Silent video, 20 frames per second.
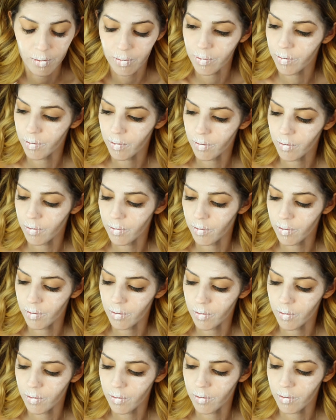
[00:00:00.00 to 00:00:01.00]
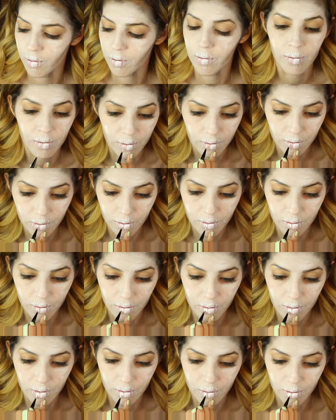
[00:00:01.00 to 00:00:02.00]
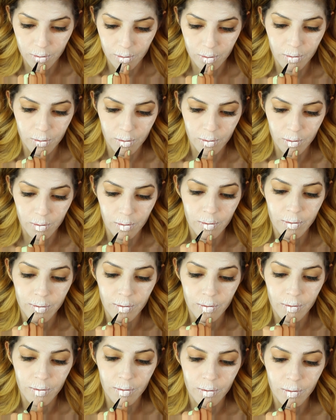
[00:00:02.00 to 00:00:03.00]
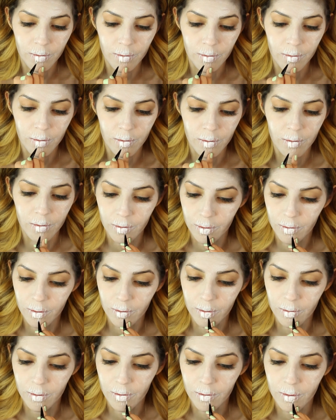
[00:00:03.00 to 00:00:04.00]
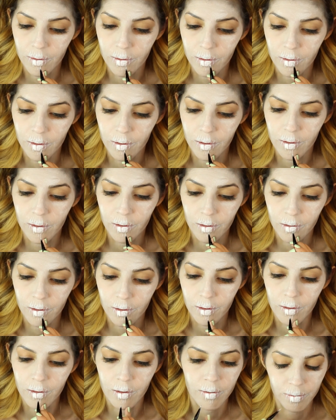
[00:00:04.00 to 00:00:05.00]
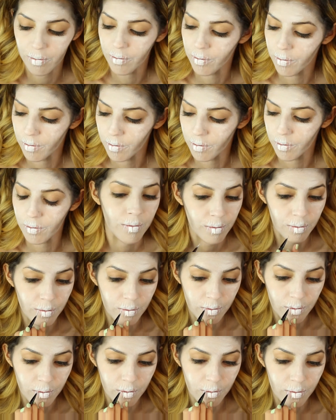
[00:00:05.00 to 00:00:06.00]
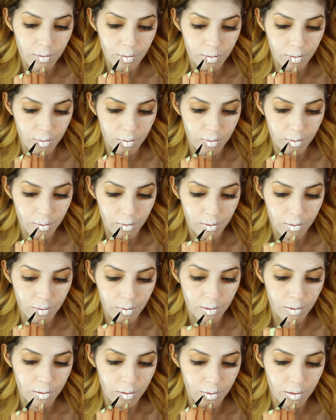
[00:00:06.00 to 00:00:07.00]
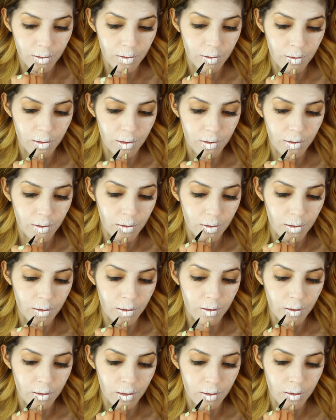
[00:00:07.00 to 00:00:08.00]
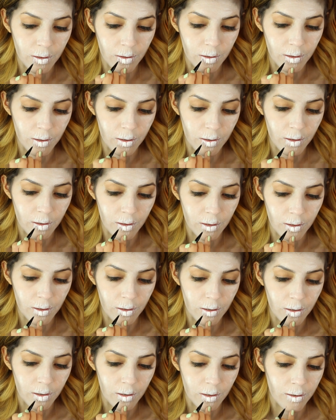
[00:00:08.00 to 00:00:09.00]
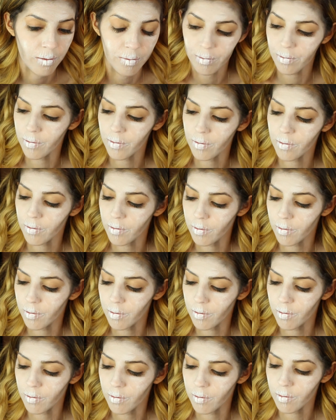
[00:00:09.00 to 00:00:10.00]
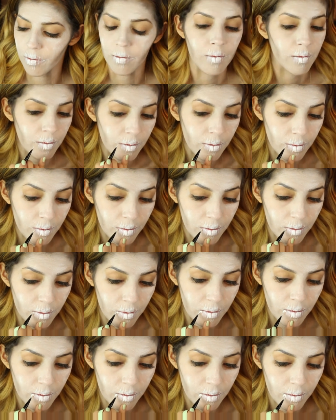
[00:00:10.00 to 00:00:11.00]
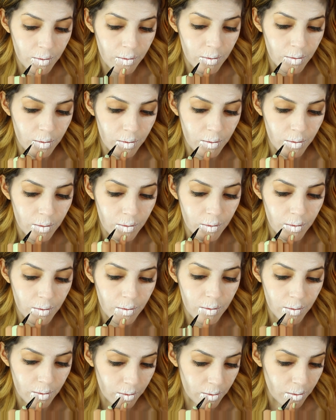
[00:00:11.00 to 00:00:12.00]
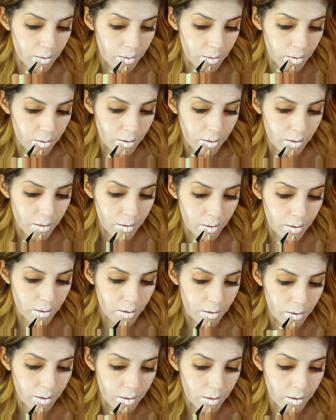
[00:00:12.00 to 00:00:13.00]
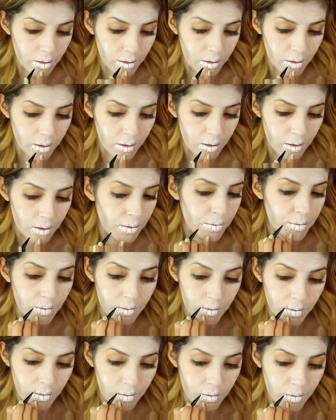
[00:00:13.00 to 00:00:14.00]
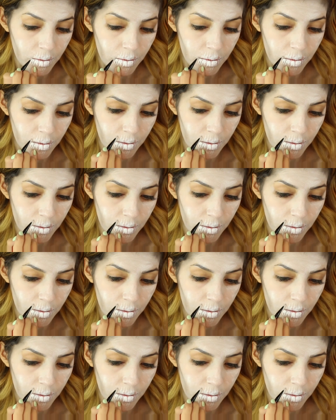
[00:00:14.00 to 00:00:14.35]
To make the teeth, the easiest way that I've found is doing your lines, kind of mapping them out where you want them to be and how big or wide, making squares, and then kind of pulling them out to make like a weird,